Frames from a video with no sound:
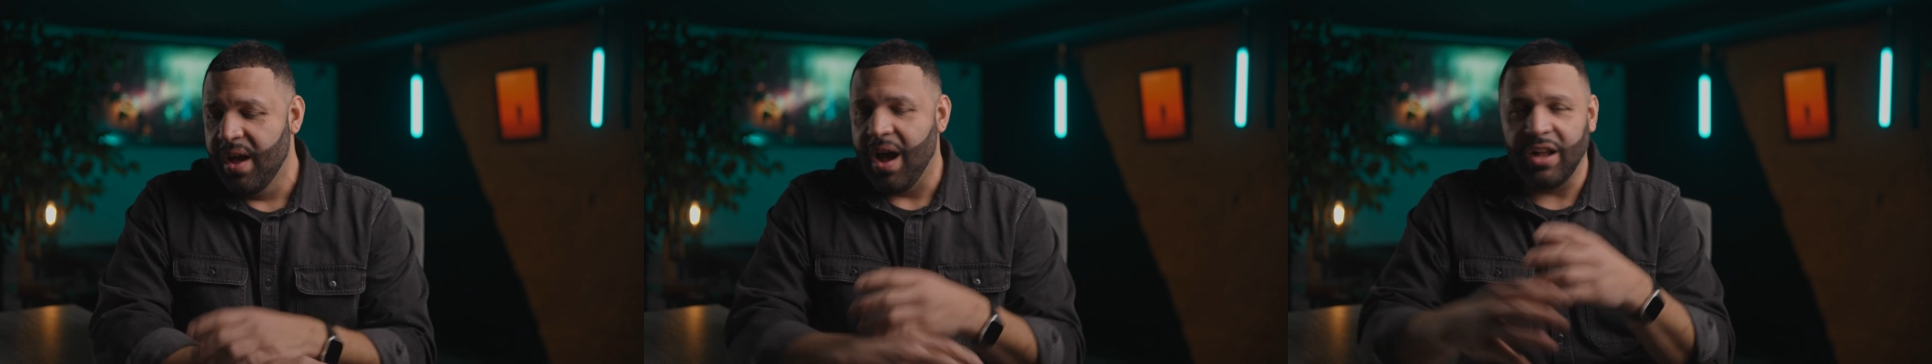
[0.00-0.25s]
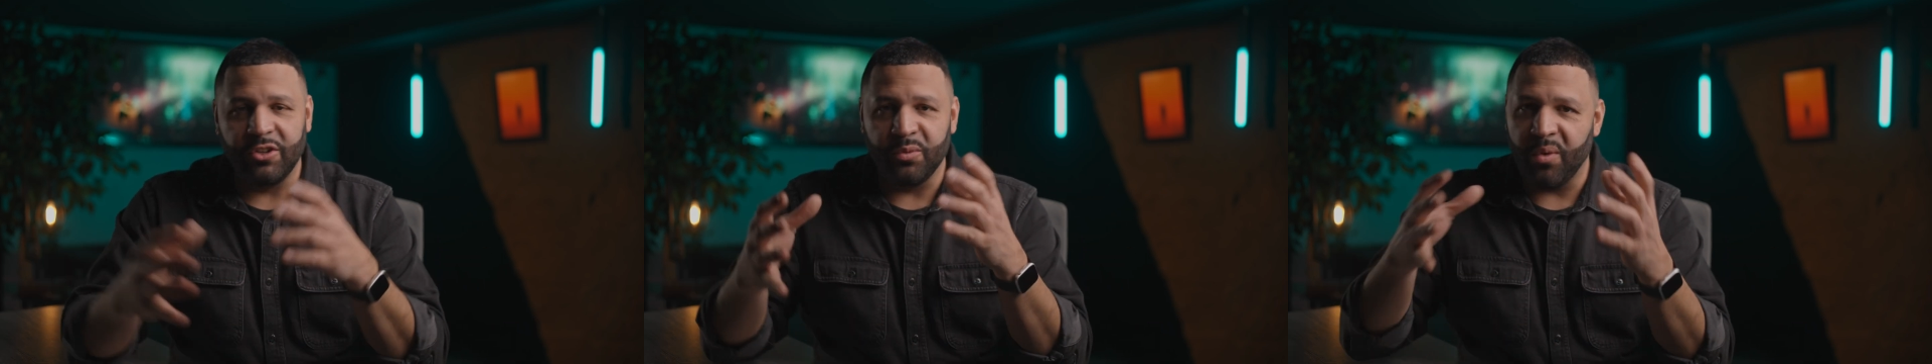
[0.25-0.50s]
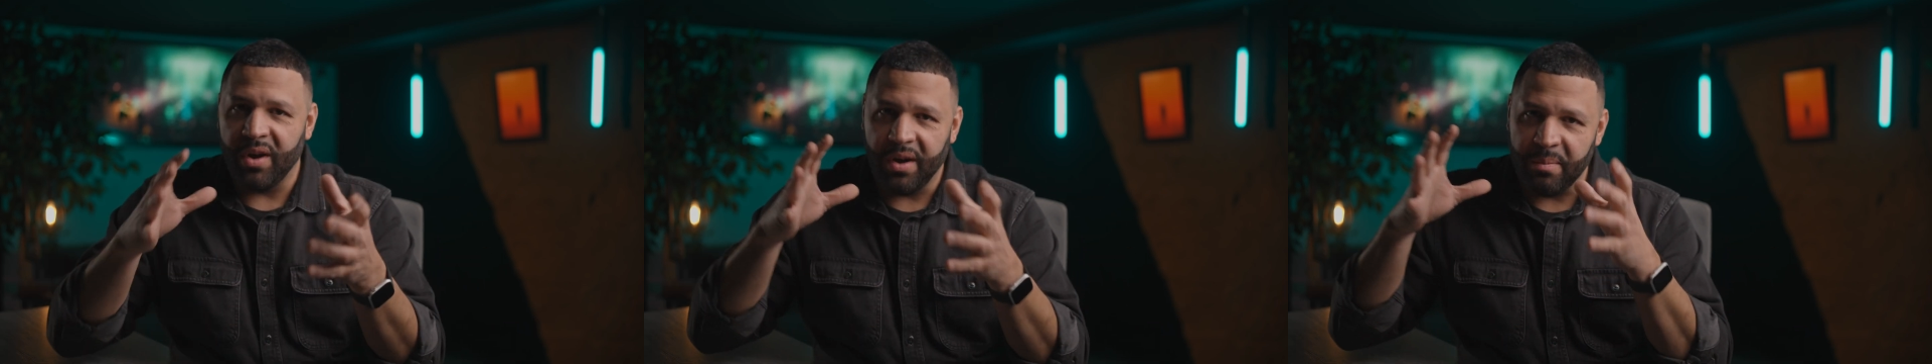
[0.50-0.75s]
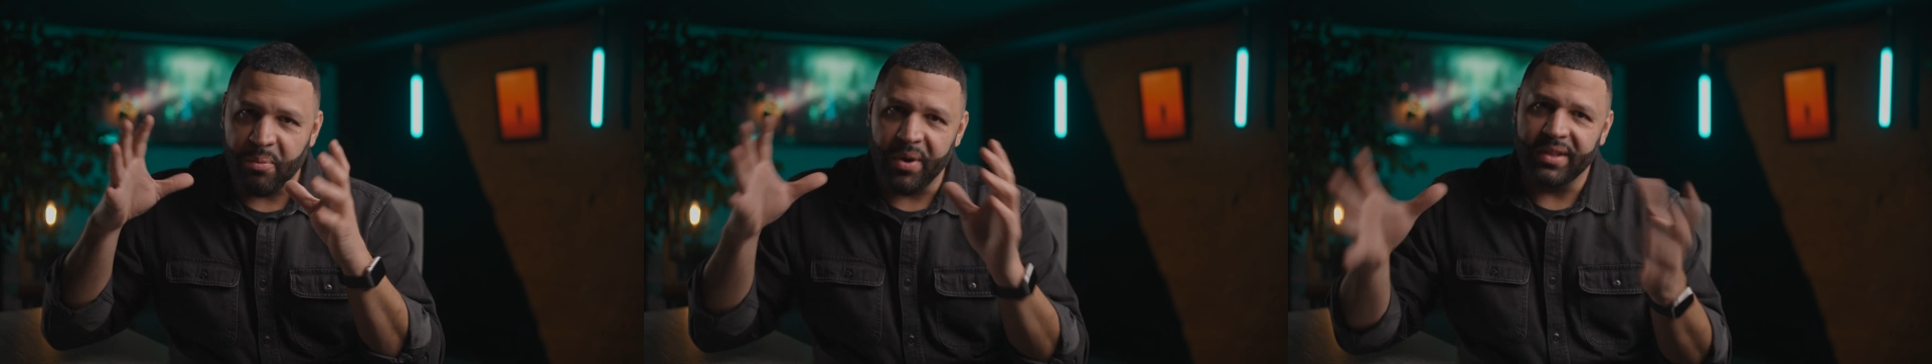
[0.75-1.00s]
I just wanted
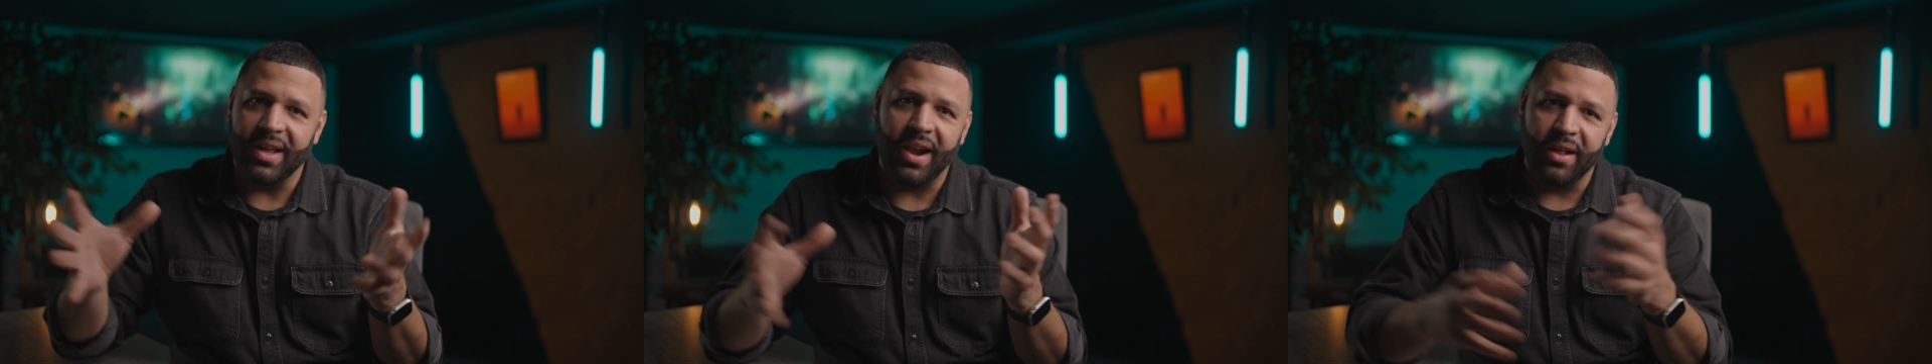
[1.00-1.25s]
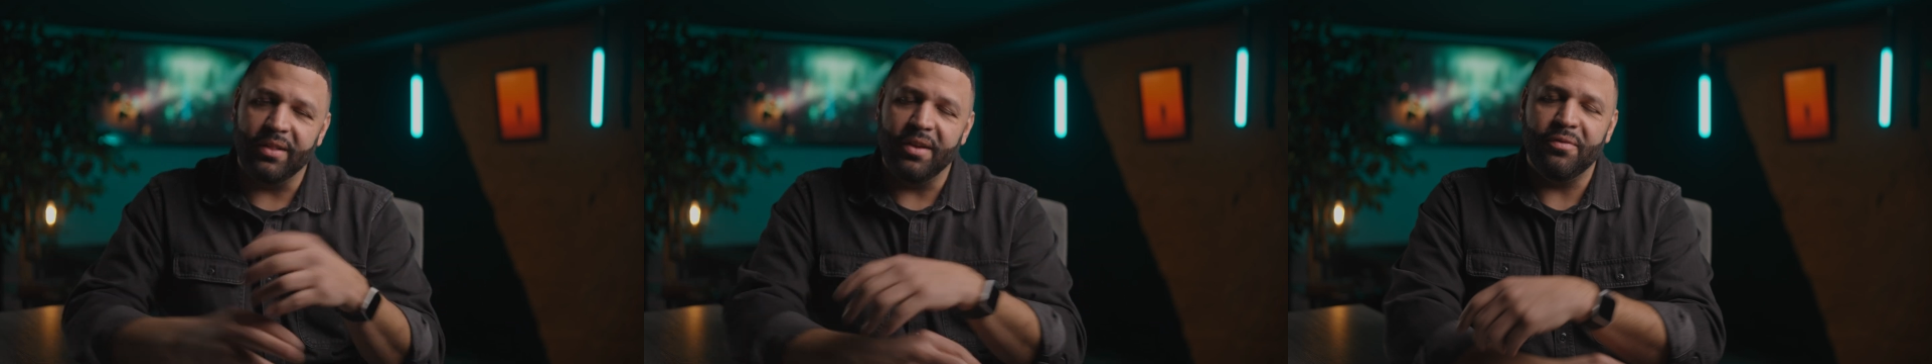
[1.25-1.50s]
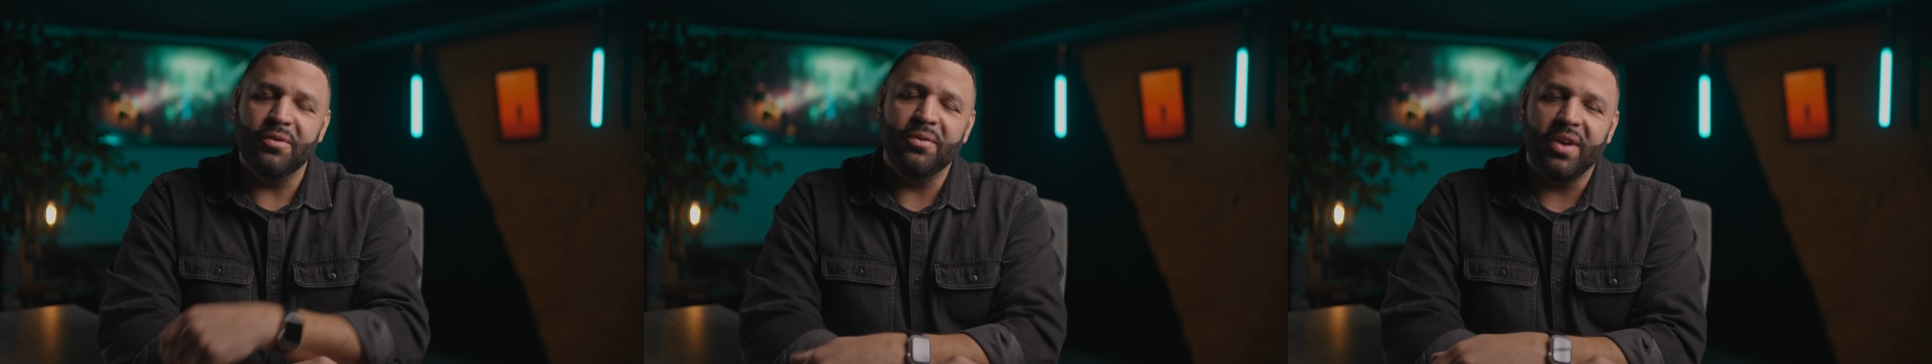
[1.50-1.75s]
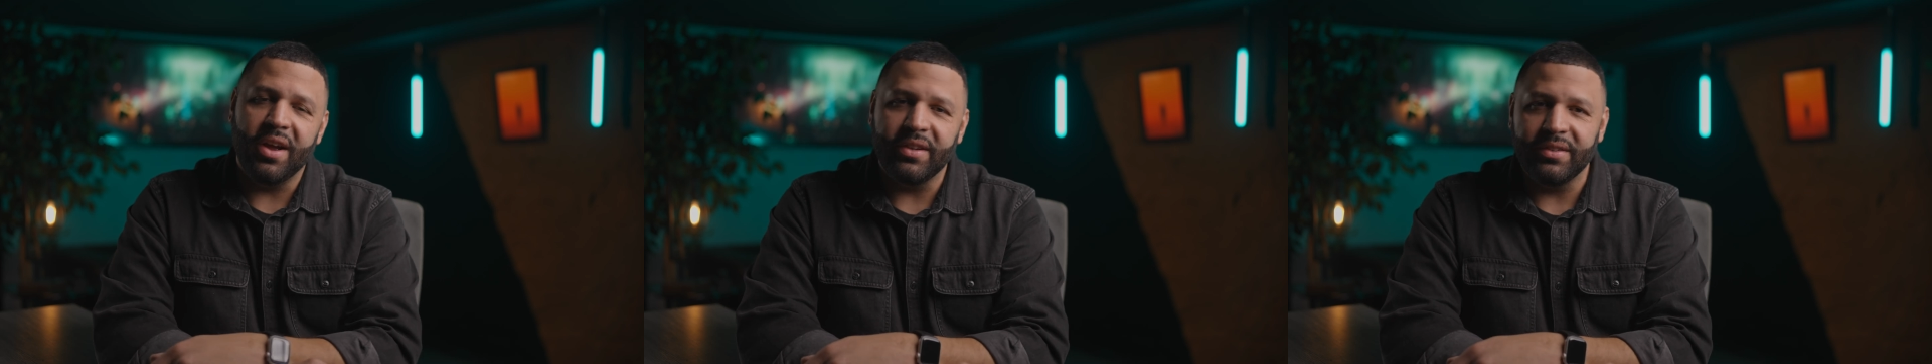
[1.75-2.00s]
to point that out there for you
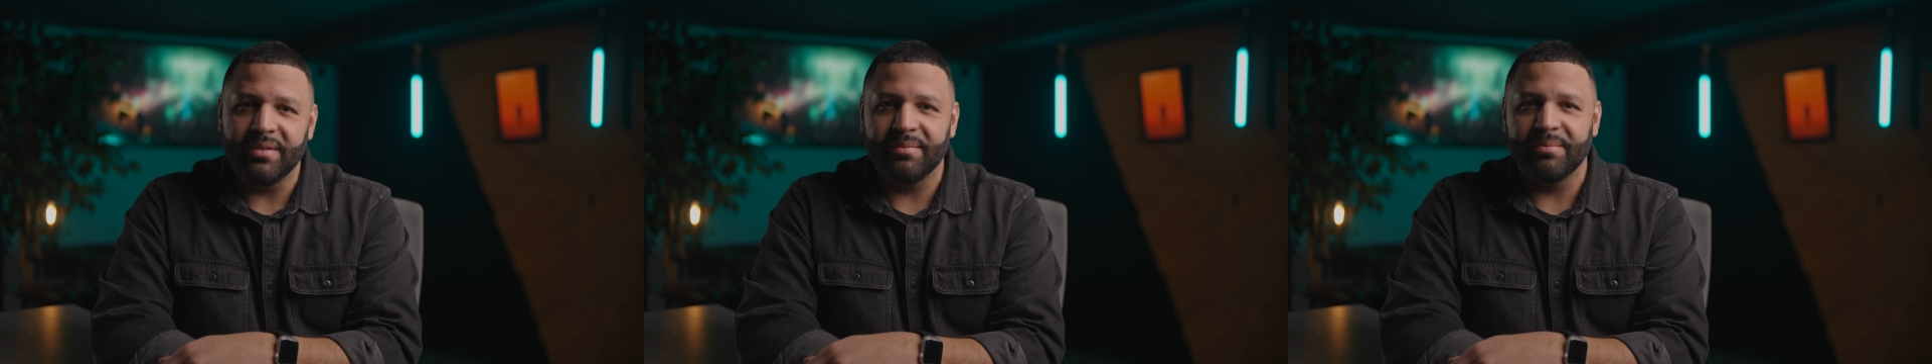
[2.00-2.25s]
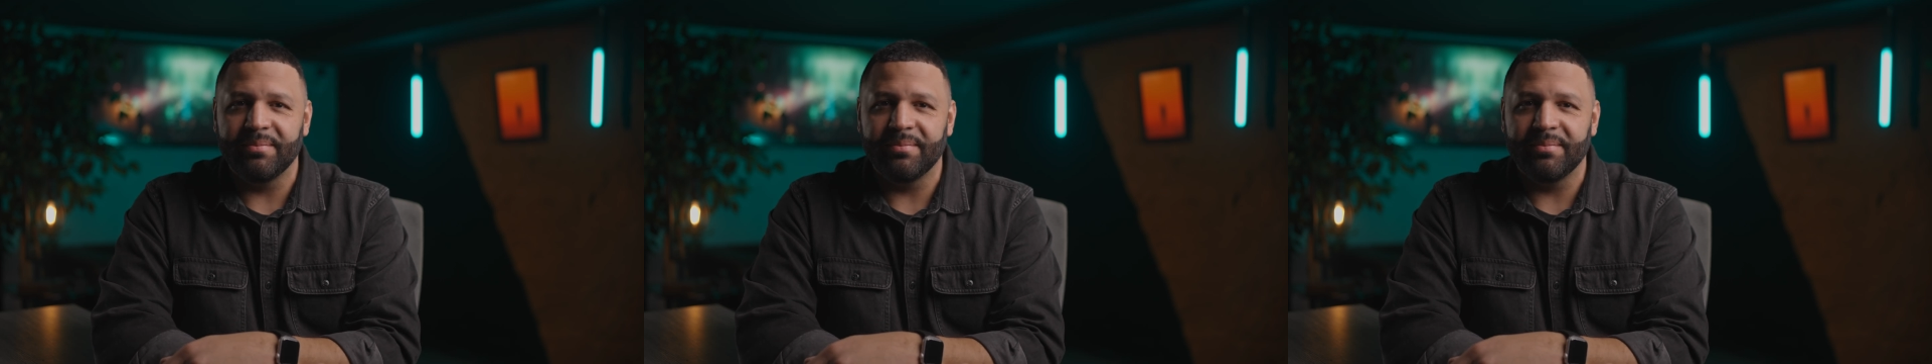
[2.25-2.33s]
guys.